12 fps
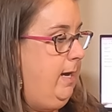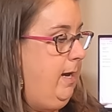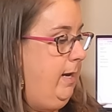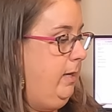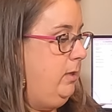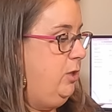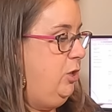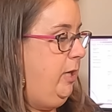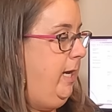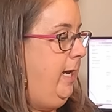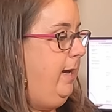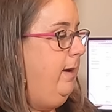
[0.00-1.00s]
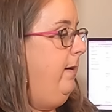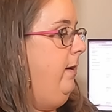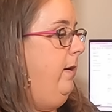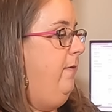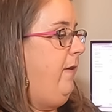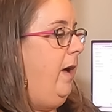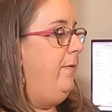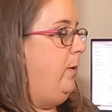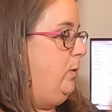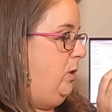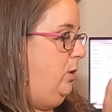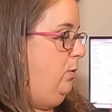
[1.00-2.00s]
a
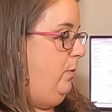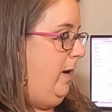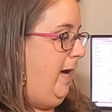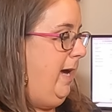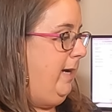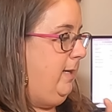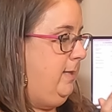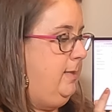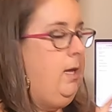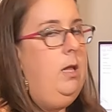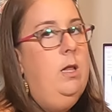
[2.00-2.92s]
G502X